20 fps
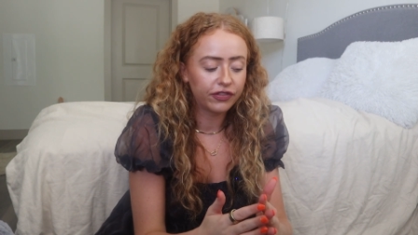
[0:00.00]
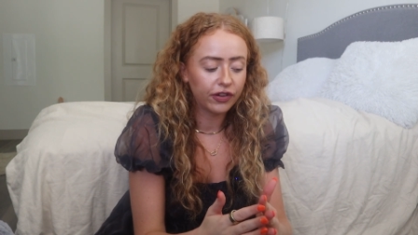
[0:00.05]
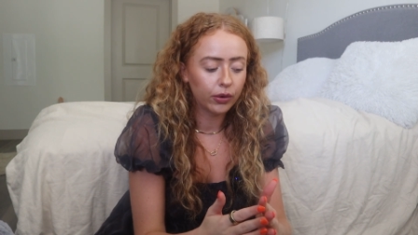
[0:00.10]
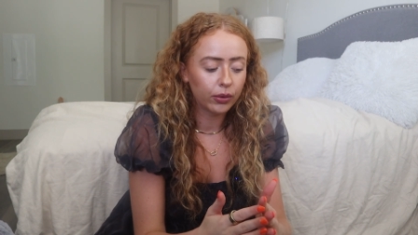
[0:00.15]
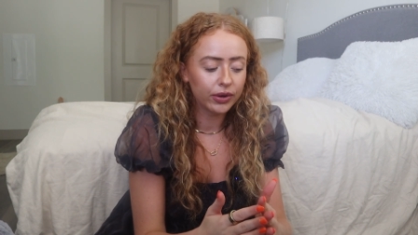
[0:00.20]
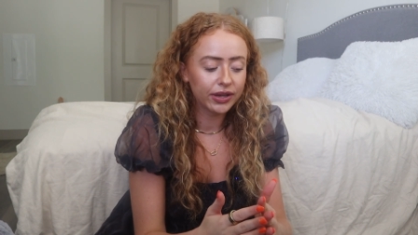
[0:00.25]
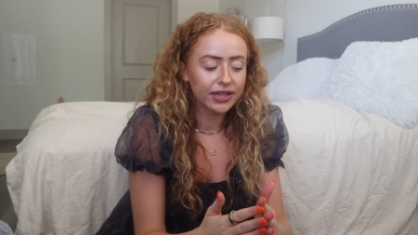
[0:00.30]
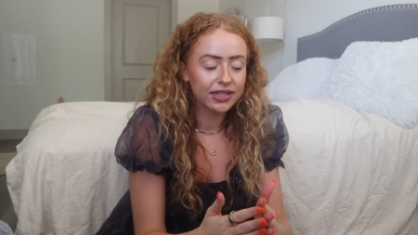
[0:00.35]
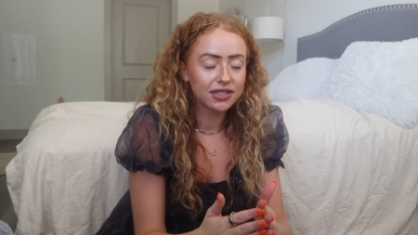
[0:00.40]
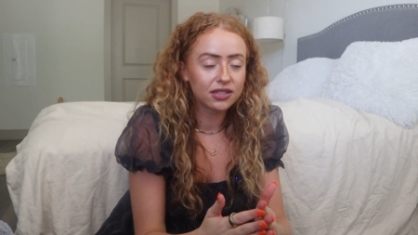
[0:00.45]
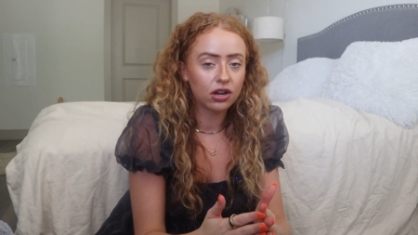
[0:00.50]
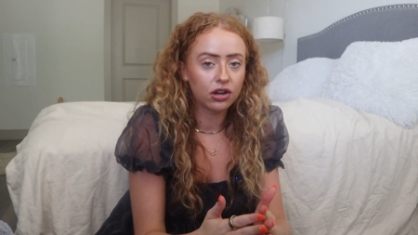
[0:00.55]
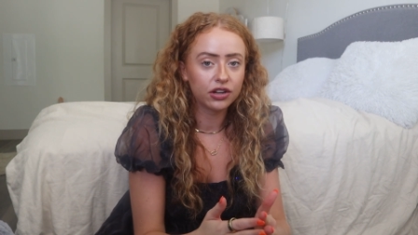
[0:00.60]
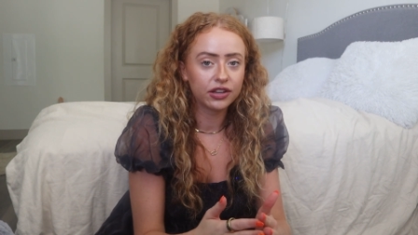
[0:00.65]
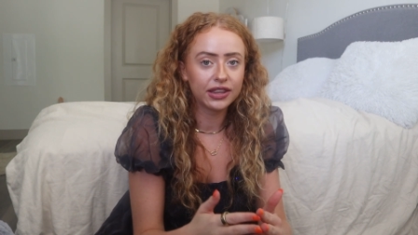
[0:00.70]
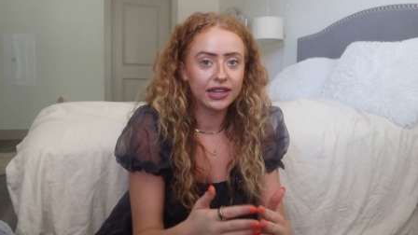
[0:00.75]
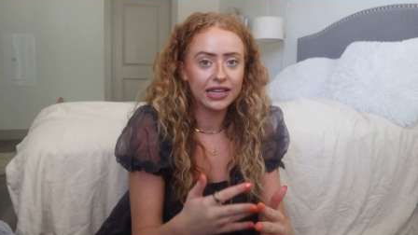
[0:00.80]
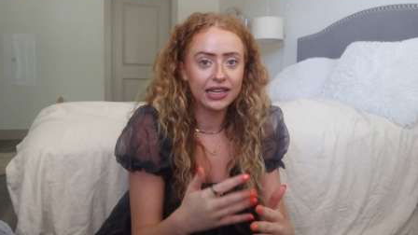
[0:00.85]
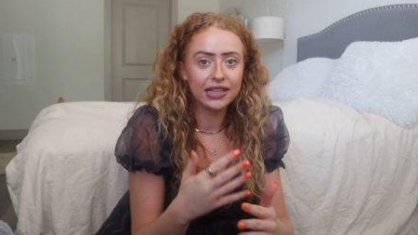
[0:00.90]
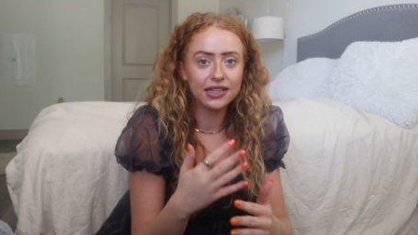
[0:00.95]
focus
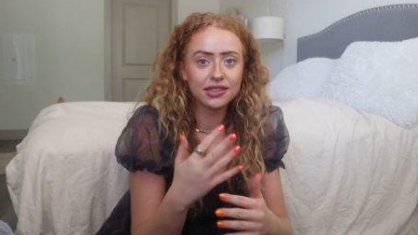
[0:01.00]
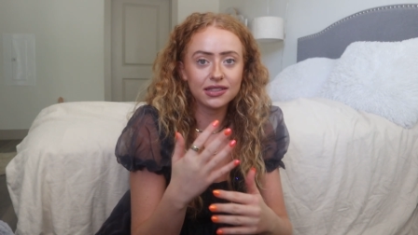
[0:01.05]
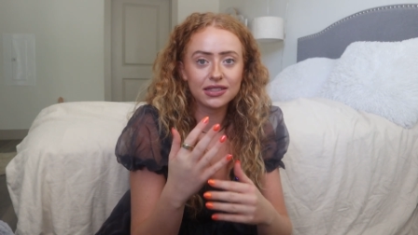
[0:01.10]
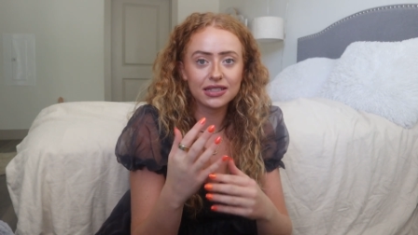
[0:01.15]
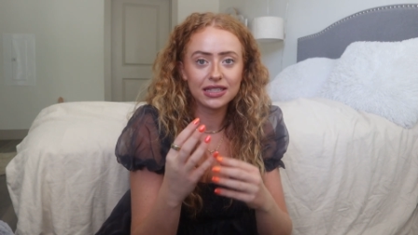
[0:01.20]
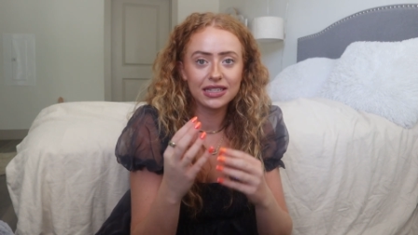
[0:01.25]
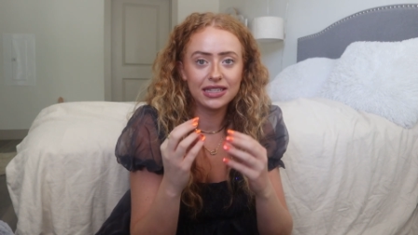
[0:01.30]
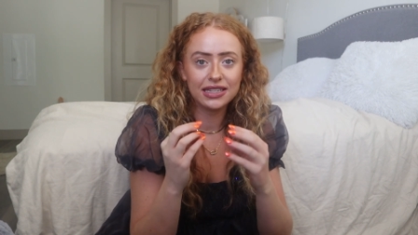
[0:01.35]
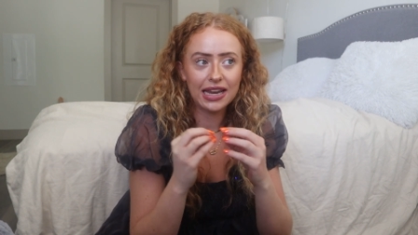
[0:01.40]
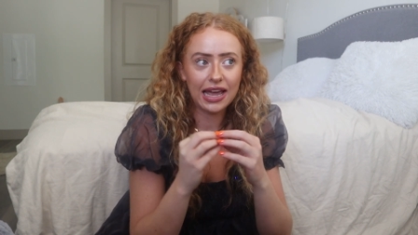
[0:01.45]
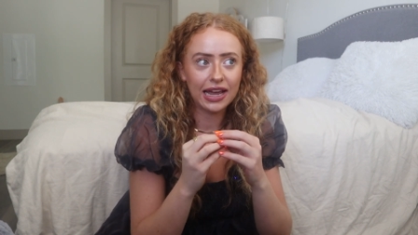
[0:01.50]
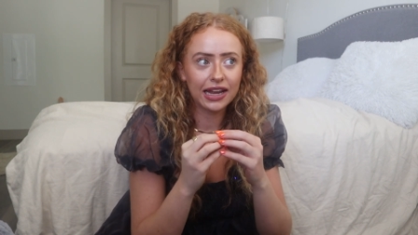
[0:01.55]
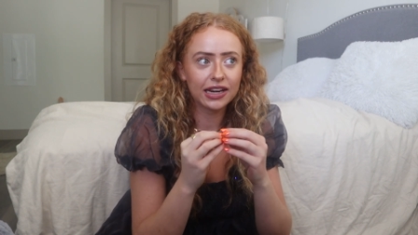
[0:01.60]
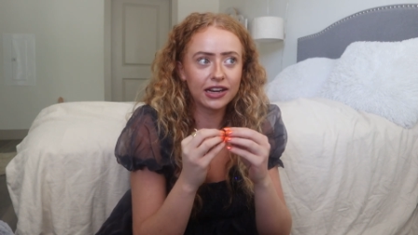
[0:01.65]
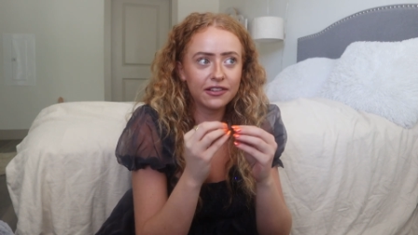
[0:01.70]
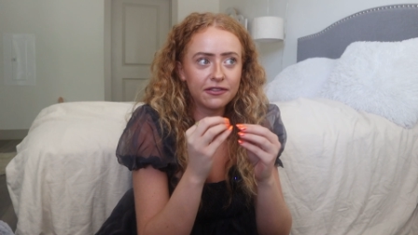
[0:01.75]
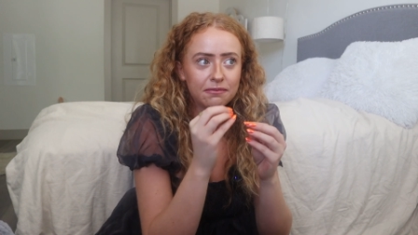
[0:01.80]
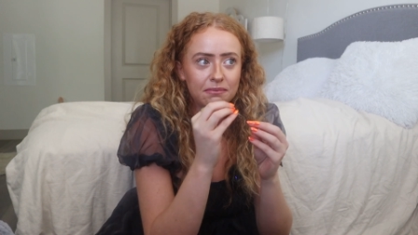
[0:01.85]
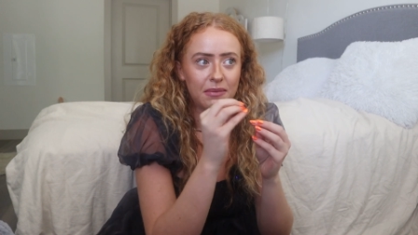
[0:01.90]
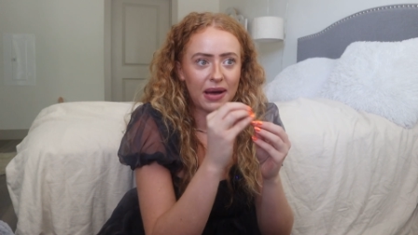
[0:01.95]
on these
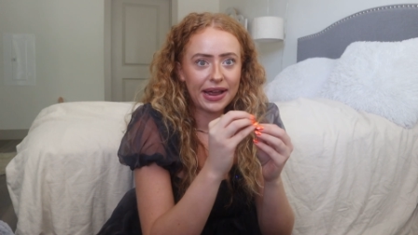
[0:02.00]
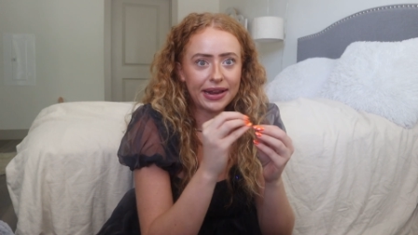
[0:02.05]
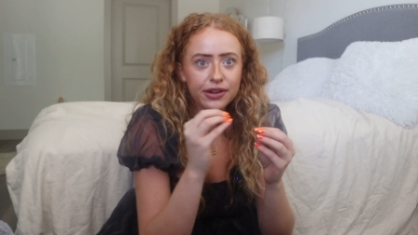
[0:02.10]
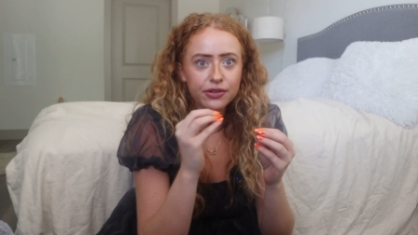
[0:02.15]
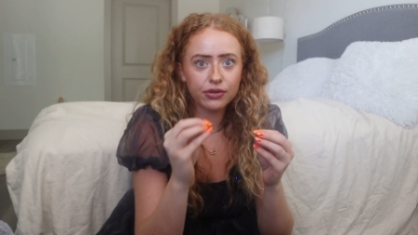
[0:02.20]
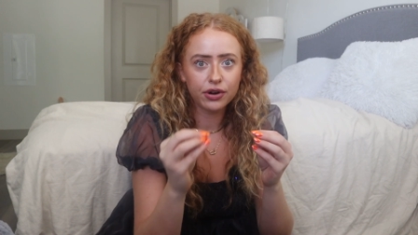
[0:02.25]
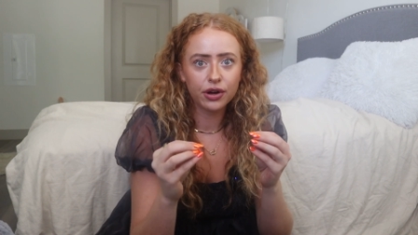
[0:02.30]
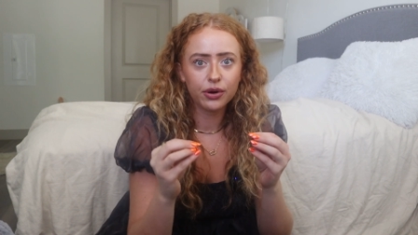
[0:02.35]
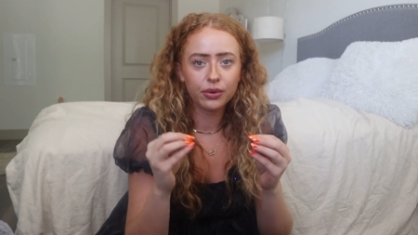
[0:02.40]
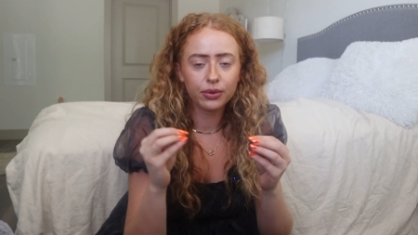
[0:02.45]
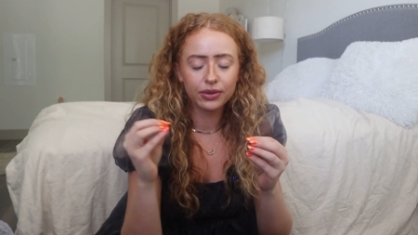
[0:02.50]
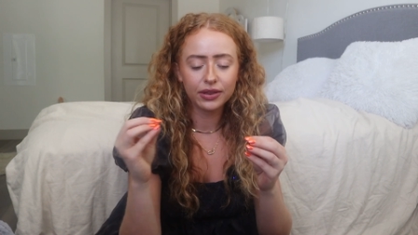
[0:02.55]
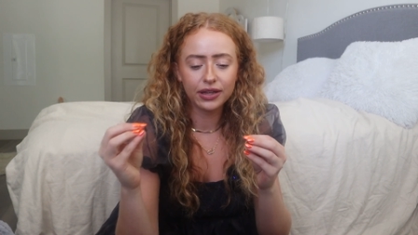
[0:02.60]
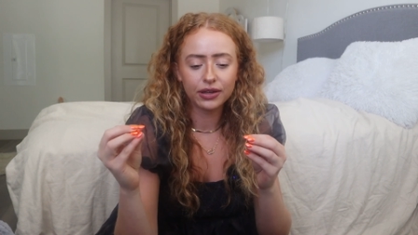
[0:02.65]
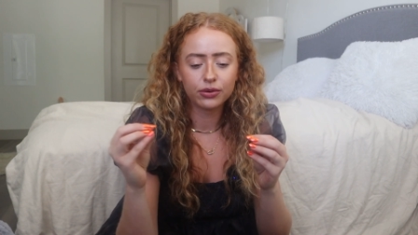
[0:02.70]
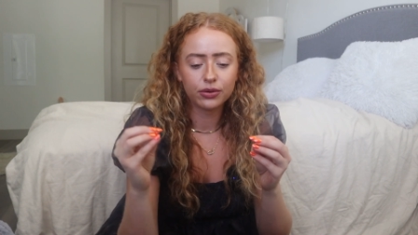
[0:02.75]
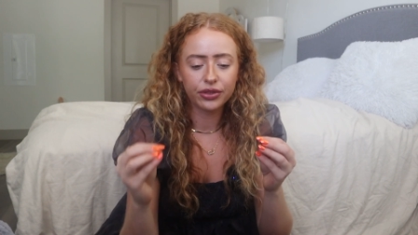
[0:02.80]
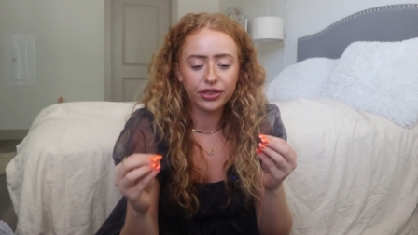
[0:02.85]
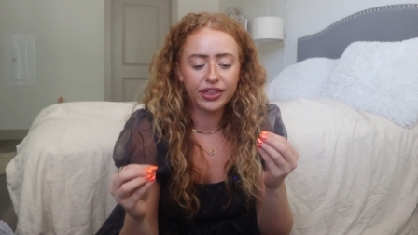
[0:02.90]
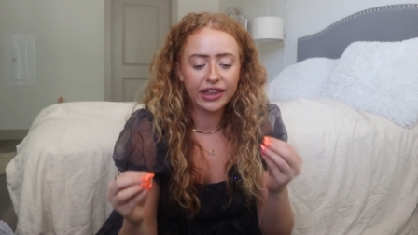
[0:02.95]
negative micro
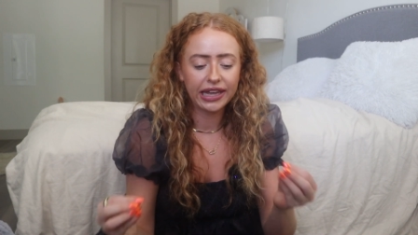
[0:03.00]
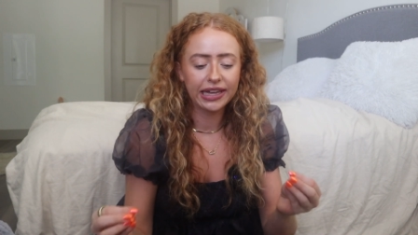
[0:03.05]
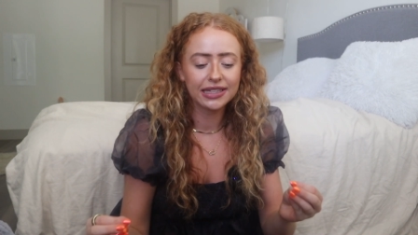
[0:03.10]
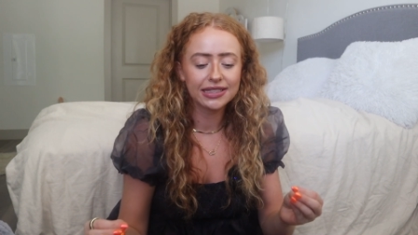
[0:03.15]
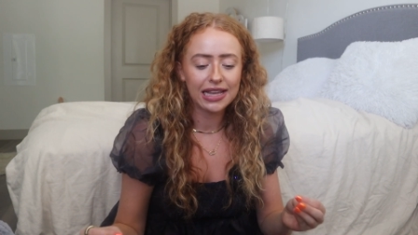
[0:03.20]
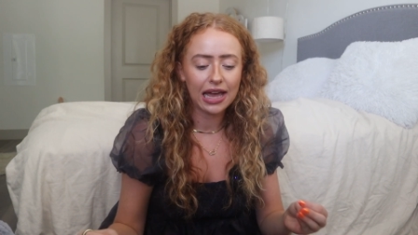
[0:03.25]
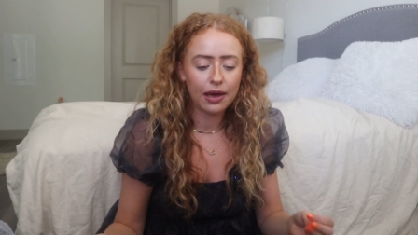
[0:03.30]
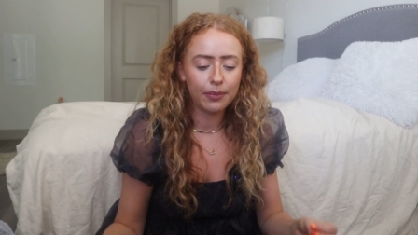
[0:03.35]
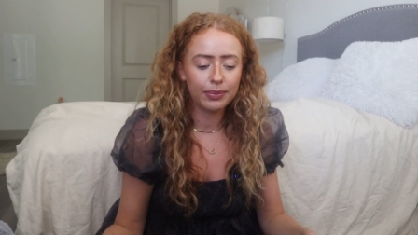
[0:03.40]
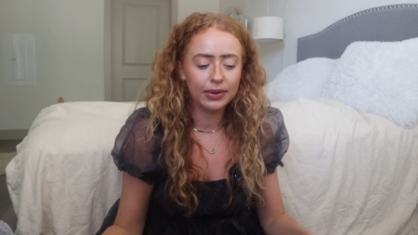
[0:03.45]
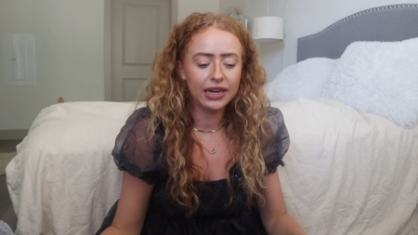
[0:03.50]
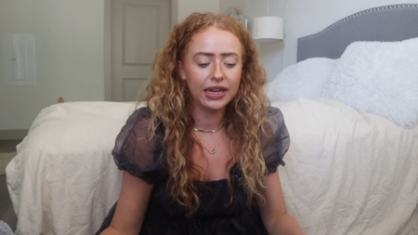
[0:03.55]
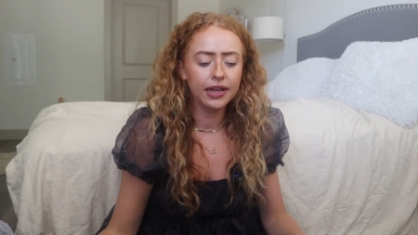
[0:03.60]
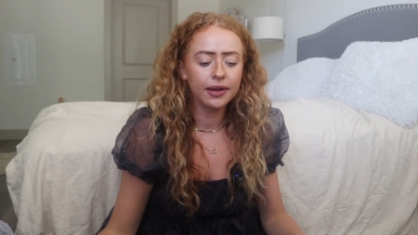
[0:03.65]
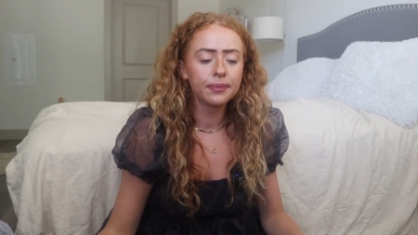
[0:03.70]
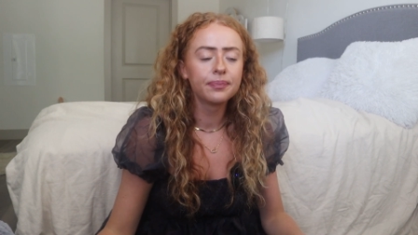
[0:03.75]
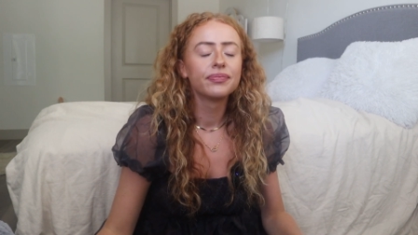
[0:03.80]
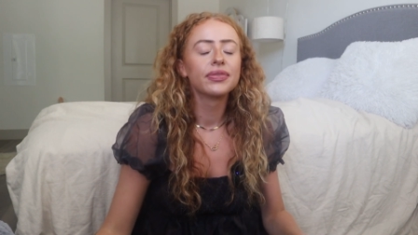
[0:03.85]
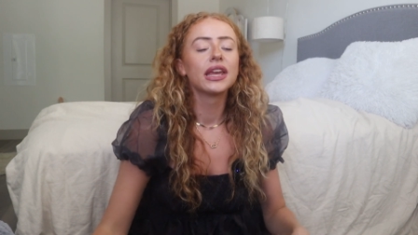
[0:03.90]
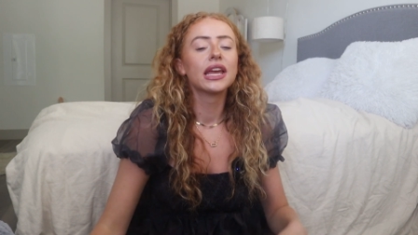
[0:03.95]
little things
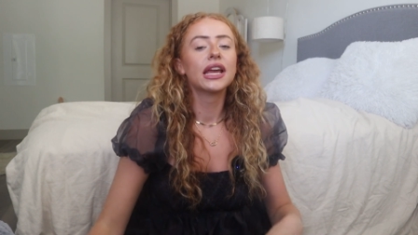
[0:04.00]
happening